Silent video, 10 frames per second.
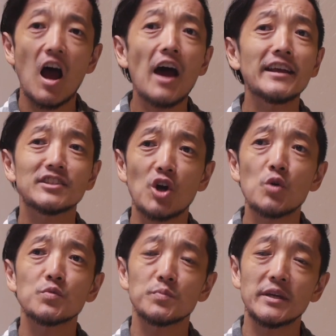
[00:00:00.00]
I
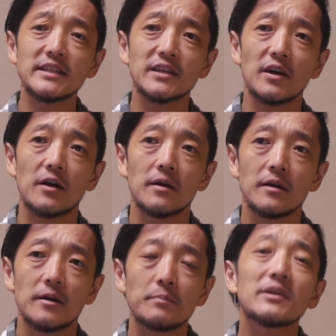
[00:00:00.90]
don't meet her
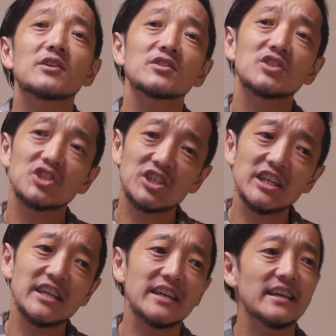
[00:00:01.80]
because
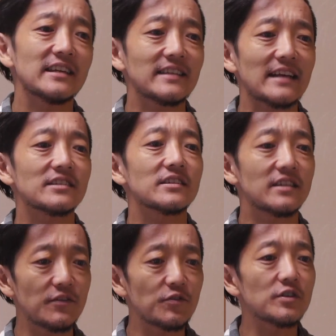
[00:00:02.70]
she is at a
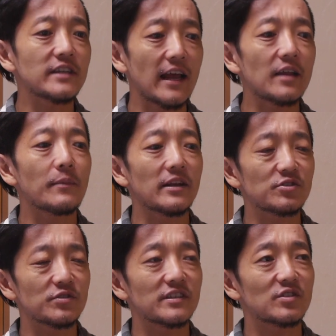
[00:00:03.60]
different
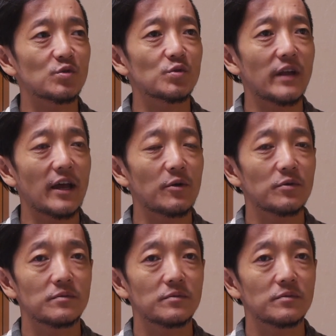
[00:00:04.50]
elementary school now.